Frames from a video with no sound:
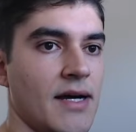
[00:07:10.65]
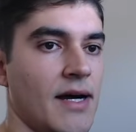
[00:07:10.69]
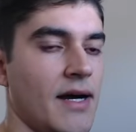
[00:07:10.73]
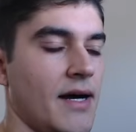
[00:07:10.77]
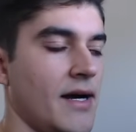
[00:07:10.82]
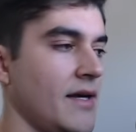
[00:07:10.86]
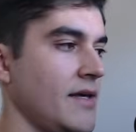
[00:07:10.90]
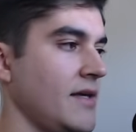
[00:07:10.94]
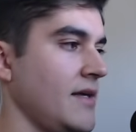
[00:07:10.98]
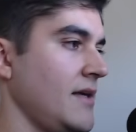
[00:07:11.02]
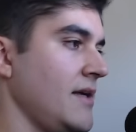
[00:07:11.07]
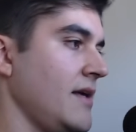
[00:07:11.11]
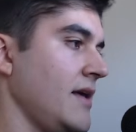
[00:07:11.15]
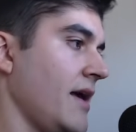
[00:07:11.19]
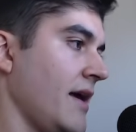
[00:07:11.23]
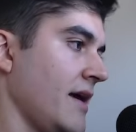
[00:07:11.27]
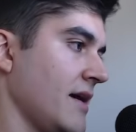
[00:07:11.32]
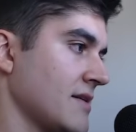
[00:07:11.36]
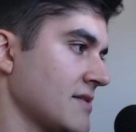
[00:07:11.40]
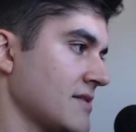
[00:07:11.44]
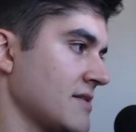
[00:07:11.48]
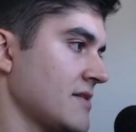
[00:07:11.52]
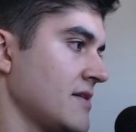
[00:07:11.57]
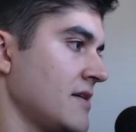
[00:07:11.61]

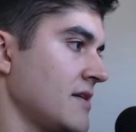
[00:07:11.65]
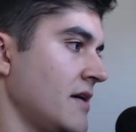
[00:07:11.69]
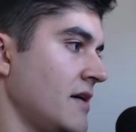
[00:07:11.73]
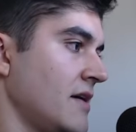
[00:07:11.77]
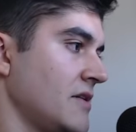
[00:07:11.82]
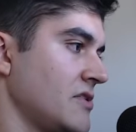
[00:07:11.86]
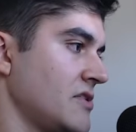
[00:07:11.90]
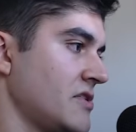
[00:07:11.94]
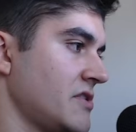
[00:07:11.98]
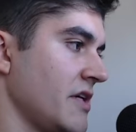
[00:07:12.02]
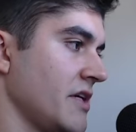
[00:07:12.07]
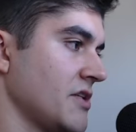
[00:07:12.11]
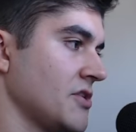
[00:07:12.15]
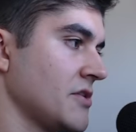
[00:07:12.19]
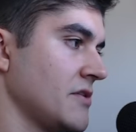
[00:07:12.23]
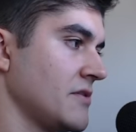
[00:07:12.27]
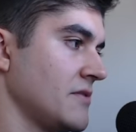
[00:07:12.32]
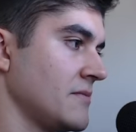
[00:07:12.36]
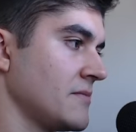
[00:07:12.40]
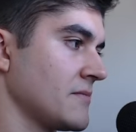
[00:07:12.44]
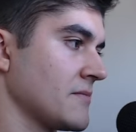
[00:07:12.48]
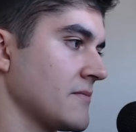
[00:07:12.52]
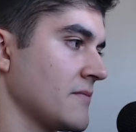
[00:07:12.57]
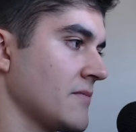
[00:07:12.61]
IEX
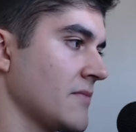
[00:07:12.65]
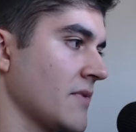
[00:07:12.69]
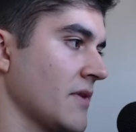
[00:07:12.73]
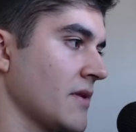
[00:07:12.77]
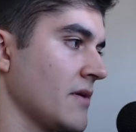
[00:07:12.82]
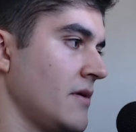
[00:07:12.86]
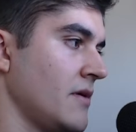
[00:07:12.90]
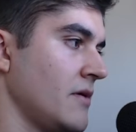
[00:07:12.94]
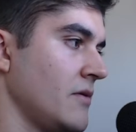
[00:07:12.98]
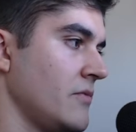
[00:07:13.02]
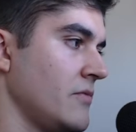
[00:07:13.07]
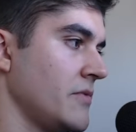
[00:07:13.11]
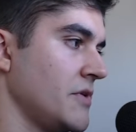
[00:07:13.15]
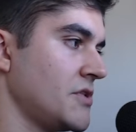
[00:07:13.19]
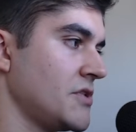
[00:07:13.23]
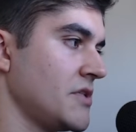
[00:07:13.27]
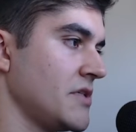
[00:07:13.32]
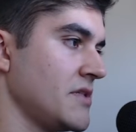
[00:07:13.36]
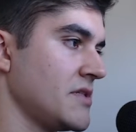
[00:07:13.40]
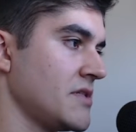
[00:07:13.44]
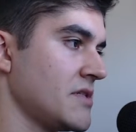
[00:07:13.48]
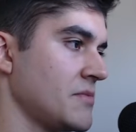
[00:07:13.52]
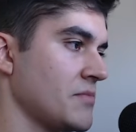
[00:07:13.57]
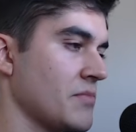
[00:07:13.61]
session, which
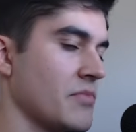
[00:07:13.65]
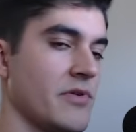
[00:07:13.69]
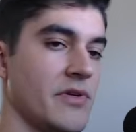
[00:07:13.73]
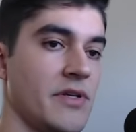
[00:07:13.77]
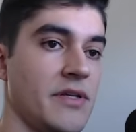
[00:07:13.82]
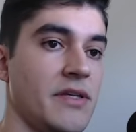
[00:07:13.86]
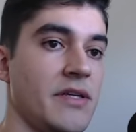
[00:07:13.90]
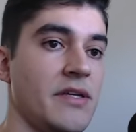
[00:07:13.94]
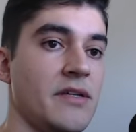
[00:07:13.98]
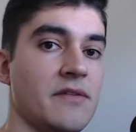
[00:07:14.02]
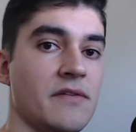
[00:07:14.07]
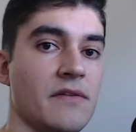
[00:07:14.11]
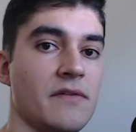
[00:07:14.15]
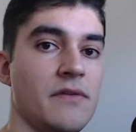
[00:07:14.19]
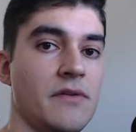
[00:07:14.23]
is pretty neat.